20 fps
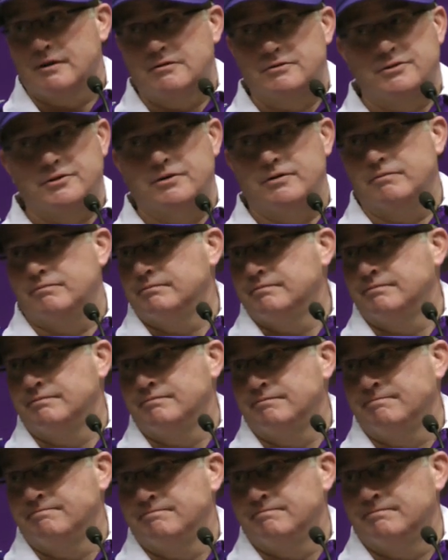So,
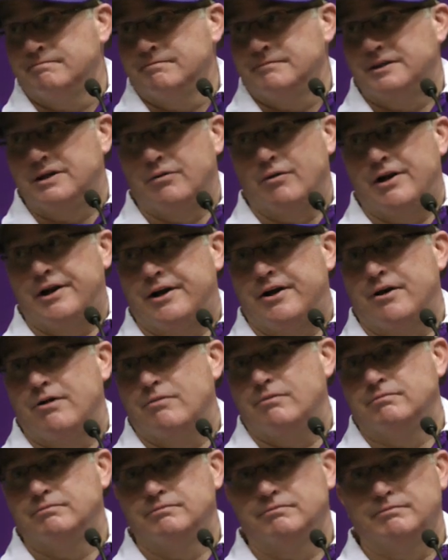get ready to
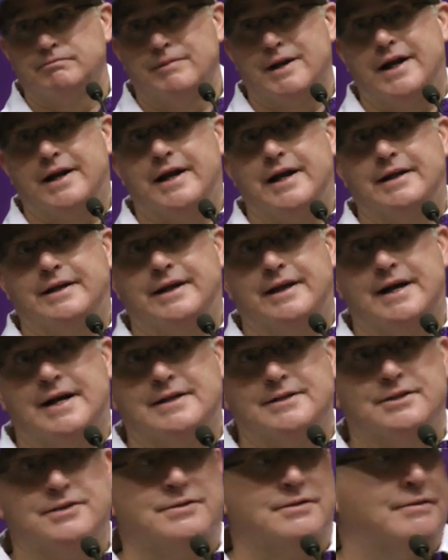go. Man, him,
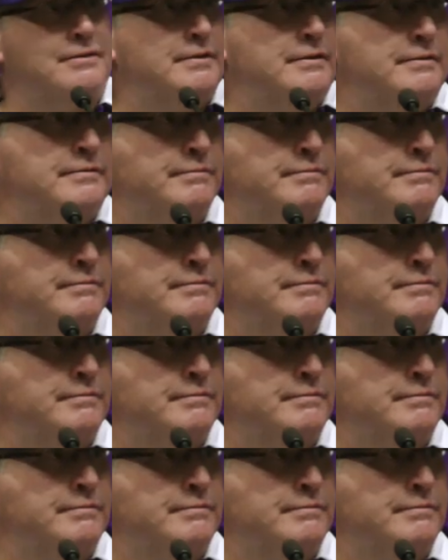Kansas.